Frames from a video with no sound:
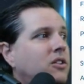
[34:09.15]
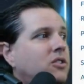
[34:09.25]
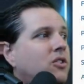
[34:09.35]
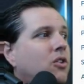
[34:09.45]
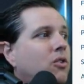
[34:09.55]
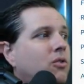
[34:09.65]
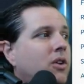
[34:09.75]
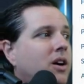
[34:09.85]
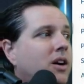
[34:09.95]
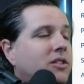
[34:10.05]
So
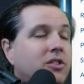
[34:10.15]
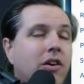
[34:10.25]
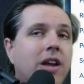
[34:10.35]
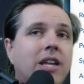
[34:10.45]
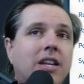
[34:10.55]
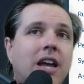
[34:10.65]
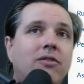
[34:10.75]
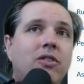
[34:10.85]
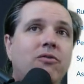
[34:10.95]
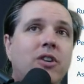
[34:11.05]
sorry I didn't
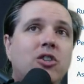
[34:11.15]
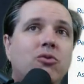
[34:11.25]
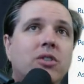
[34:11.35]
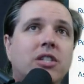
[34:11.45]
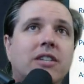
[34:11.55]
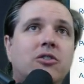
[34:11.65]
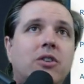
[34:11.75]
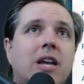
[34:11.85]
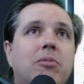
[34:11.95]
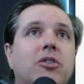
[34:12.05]
have the visuals
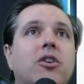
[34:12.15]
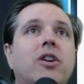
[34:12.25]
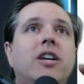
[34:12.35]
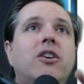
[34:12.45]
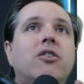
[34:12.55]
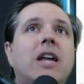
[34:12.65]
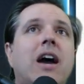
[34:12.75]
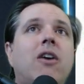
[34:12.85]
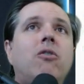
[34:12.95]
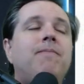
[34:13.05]
yesterday, but they're here
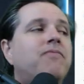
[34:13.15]
now.